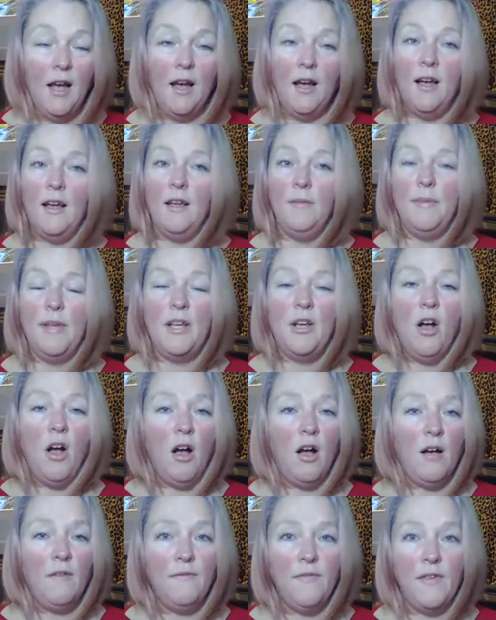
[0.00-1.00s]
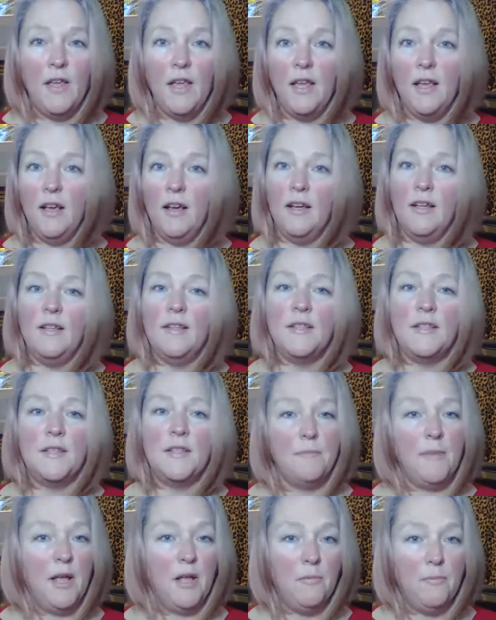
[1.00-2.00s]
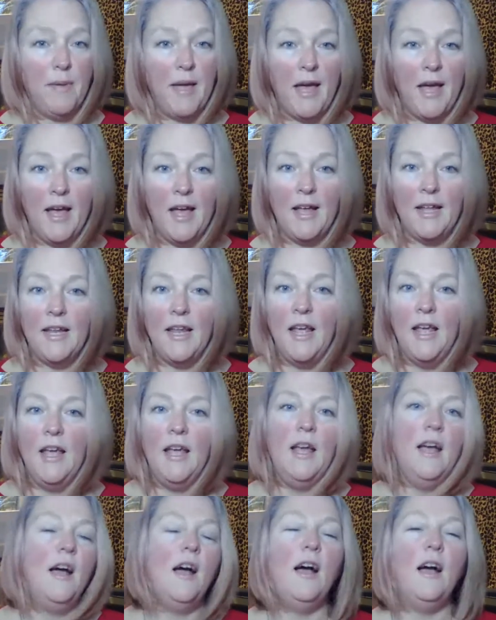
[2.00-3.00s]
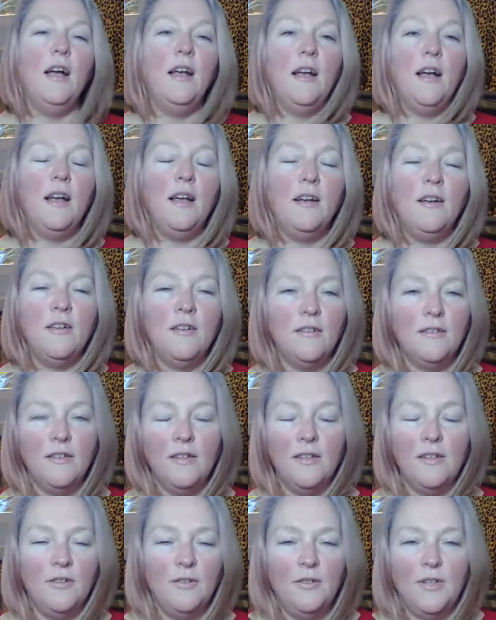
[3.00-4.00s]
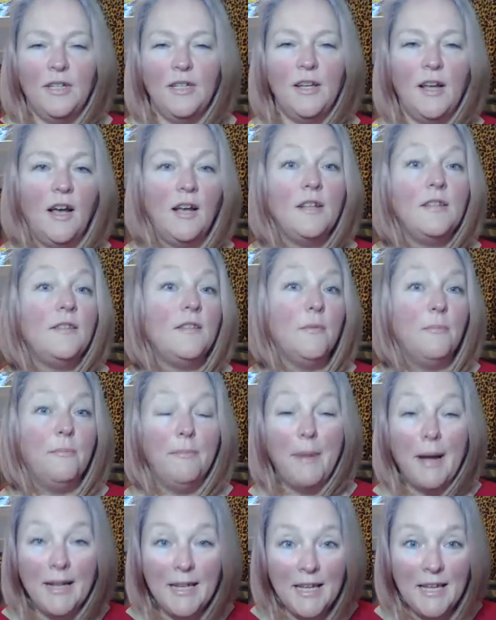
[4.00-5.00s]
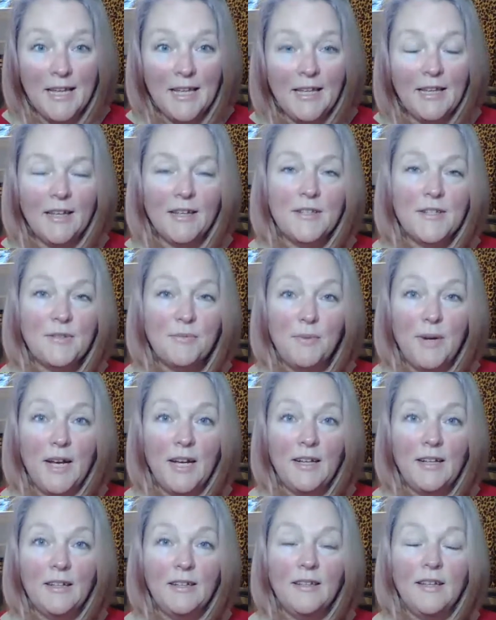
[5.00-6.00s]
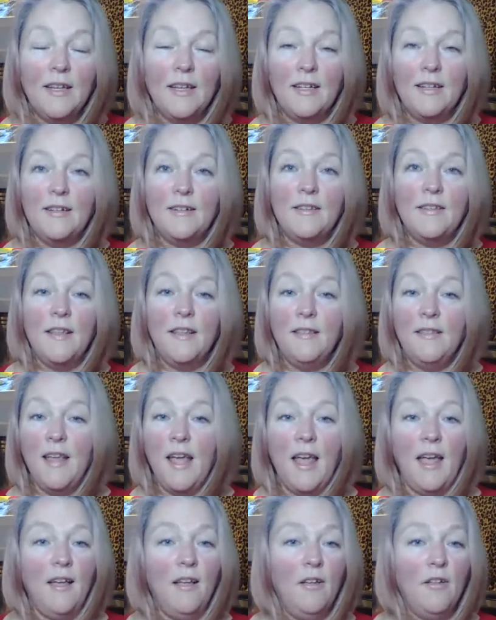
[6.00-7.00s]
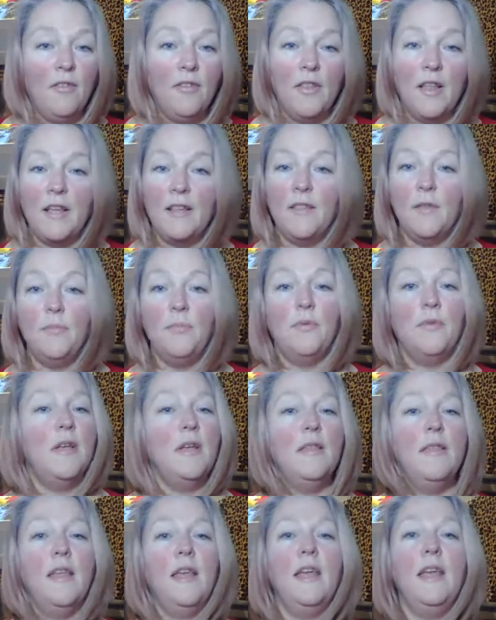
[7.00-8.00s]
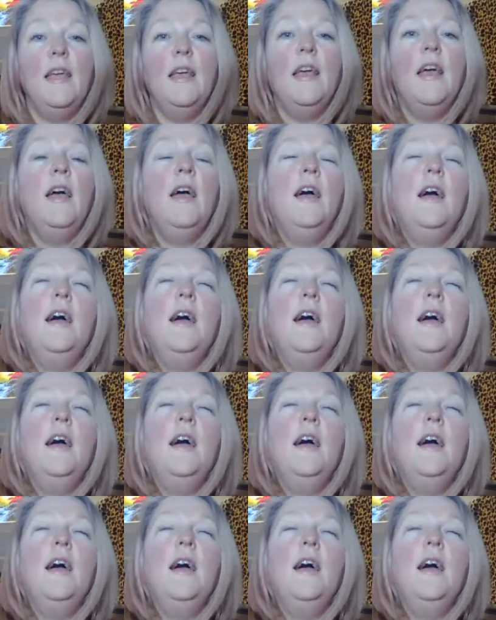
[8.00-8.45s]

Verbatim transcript: I'd be coughing, I'd smell bad. I, I, you know, I, the money as well, and then the health, like the breathing,